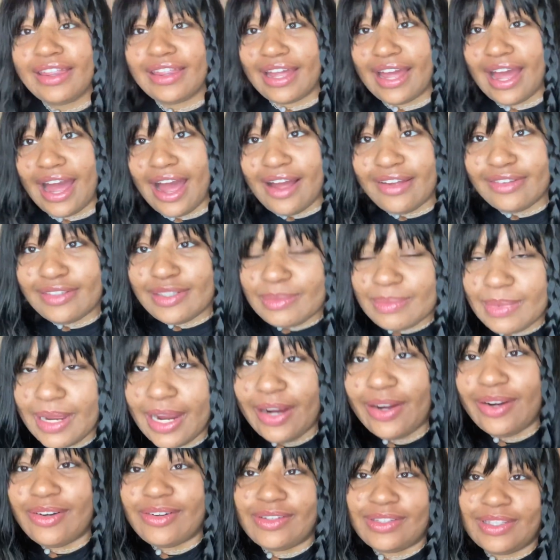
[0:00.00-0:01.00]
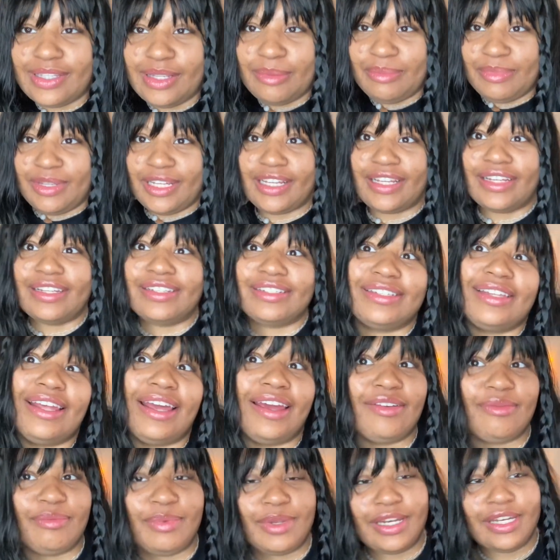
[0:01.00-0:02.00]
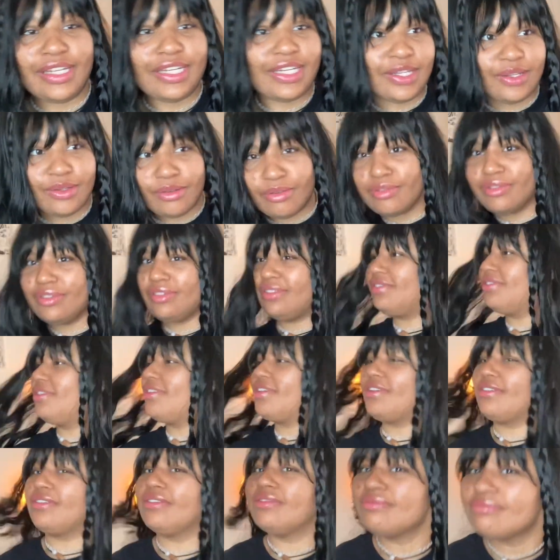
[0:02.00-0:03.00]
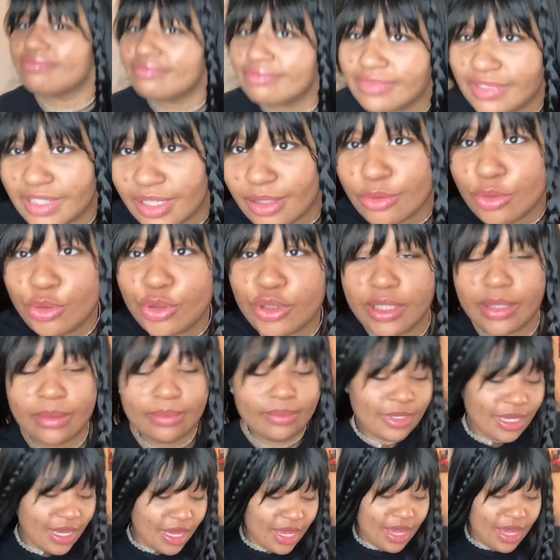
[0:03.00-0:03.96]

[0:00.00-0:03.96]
They have some hair on them because they have been in use. Girl, don't trip.